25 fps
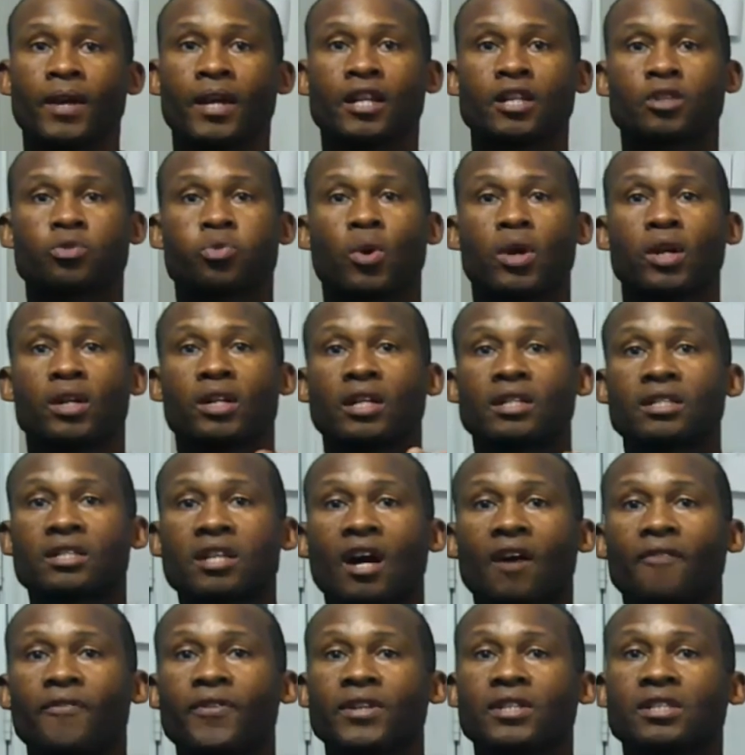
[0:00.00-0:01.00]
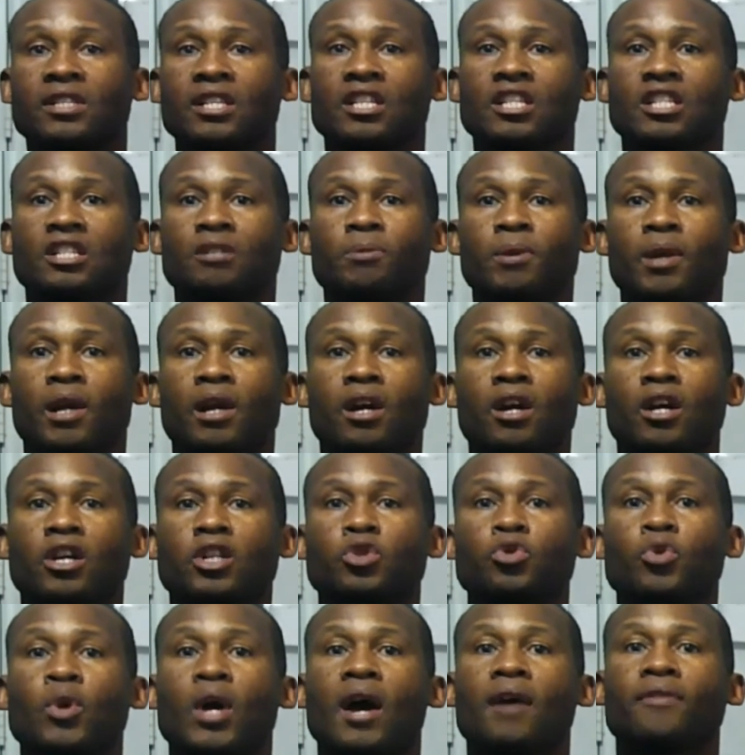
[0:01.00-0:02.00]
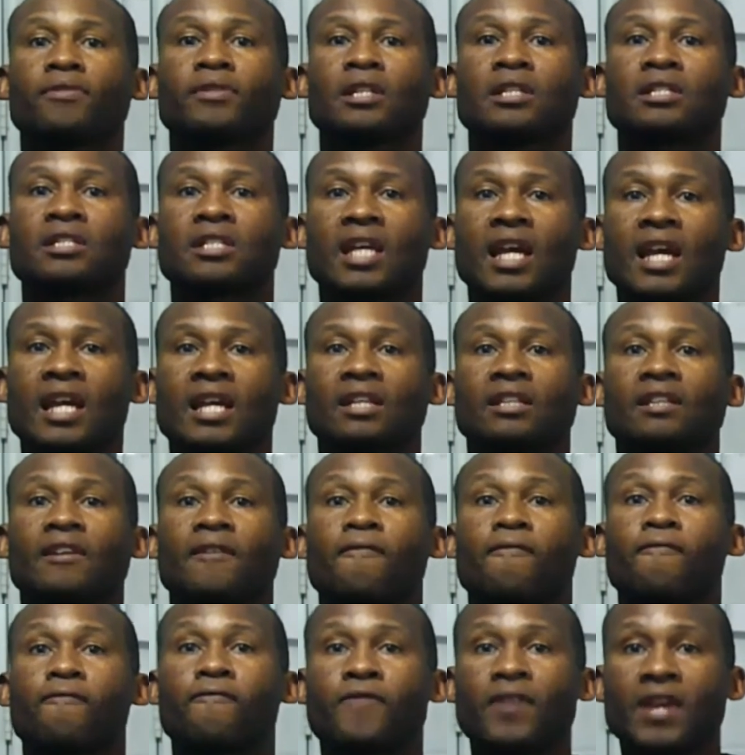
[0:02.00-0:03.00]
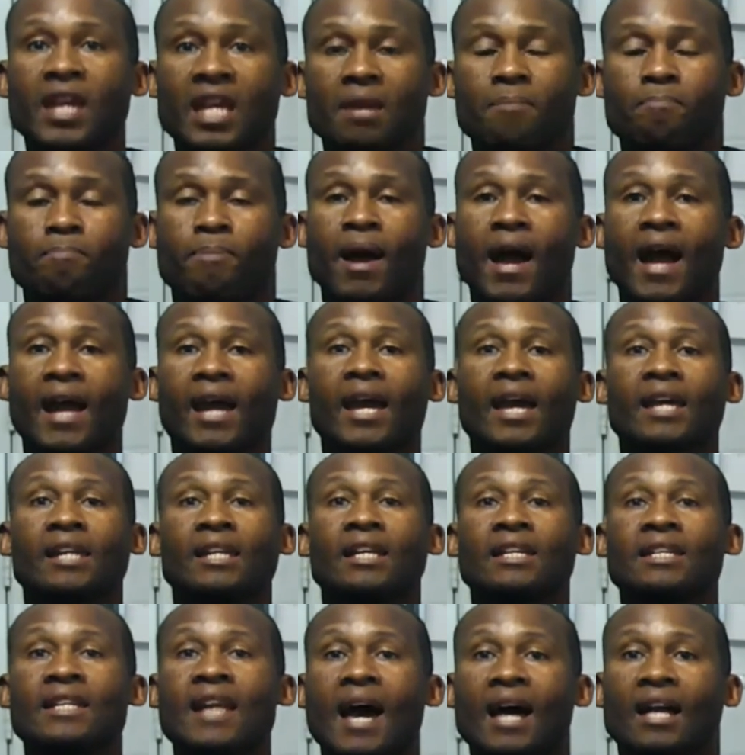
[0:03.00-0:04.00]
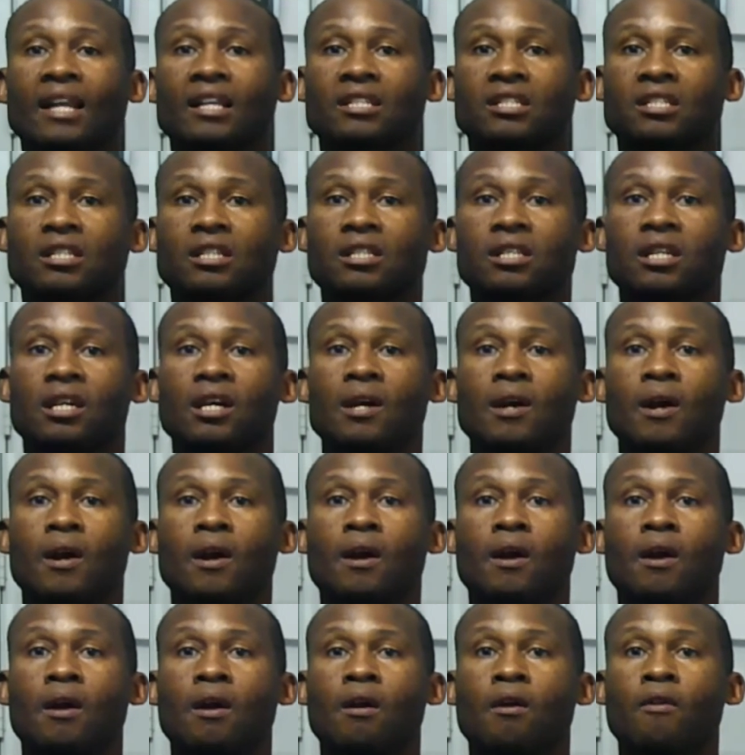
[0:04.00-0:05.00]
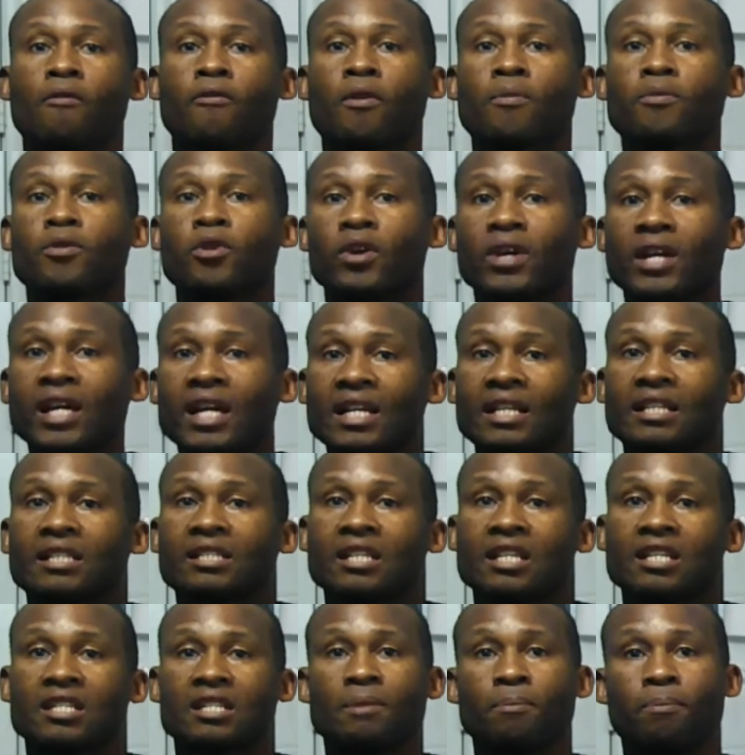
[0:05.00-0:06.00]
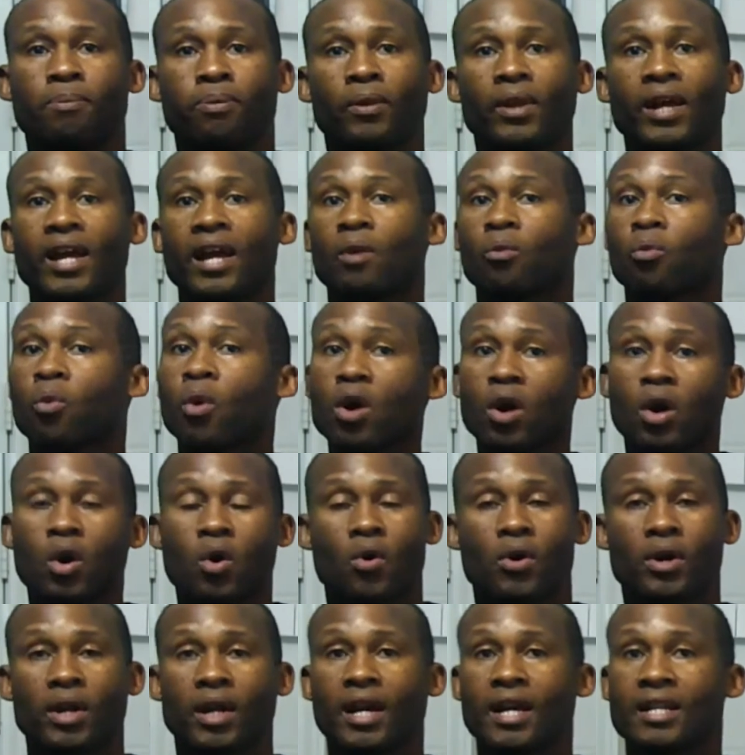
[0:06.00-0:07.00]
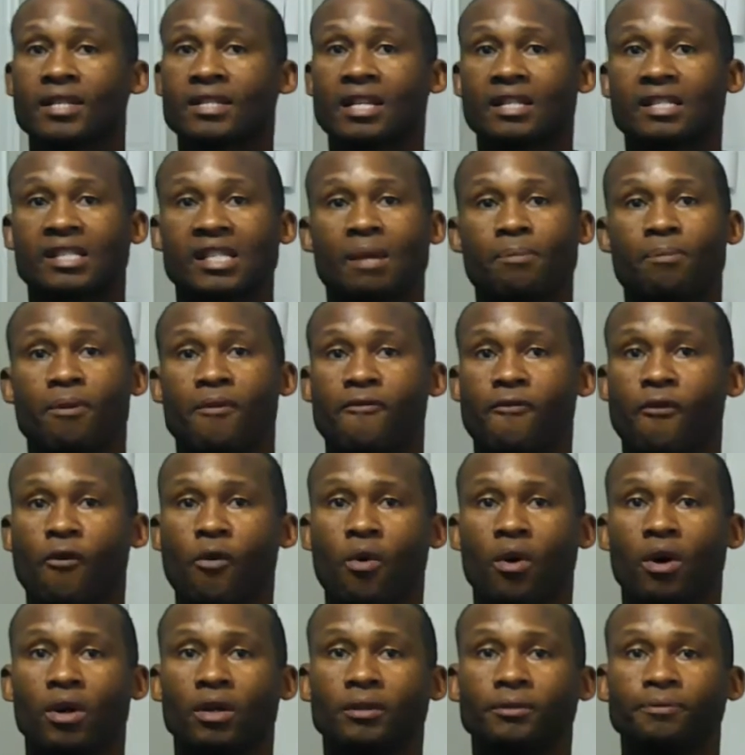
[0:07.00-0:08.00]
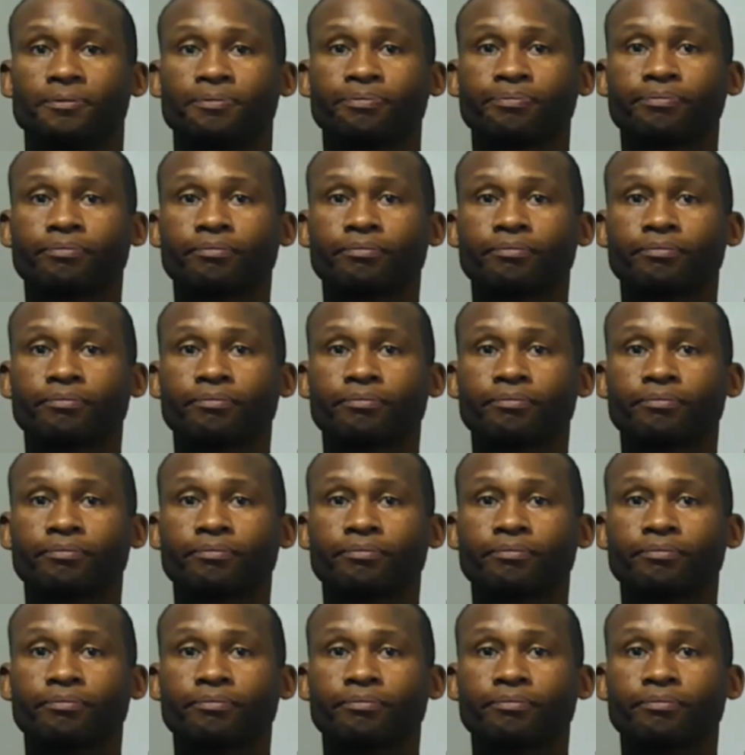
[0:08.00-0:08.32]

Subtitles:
And it's one of the toughest seasons because you have to take the feedback and analysis from your in-season play and work on it, as I said before.